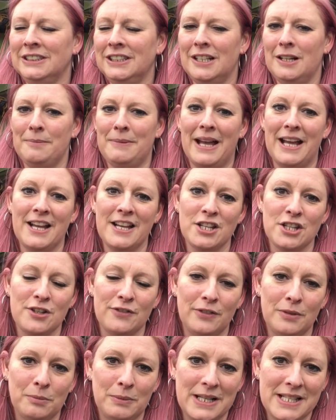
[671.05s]

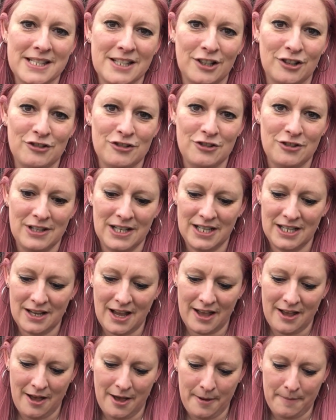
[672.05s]
Ash from West Country
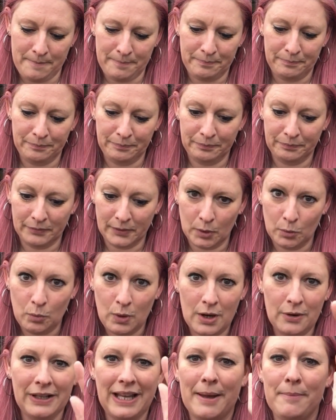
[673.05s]

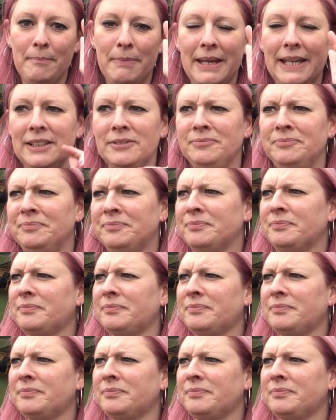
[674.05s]
Wildcamping.